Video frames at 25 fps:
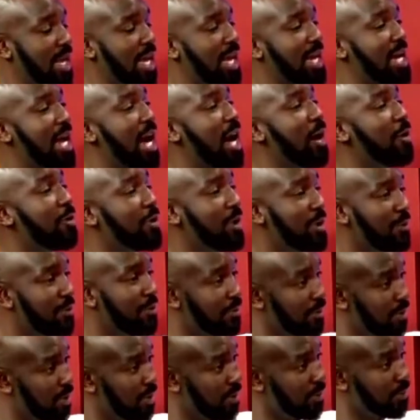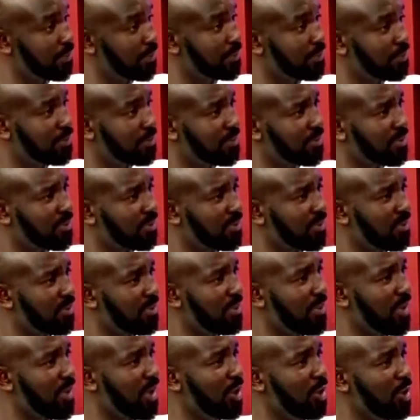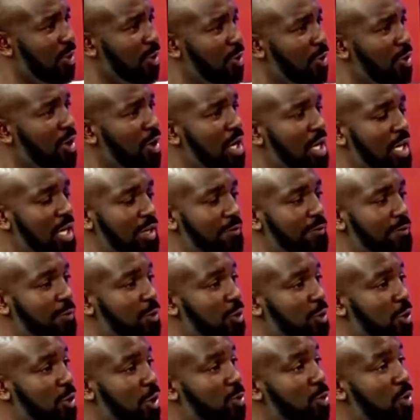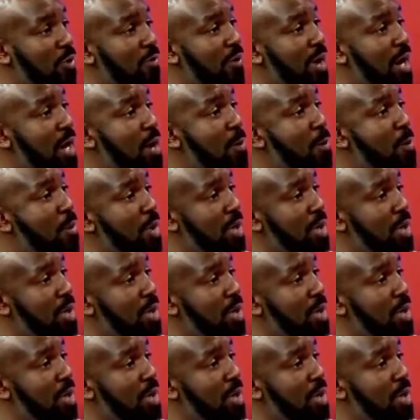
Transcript: how they feel. You know, if we do not provide money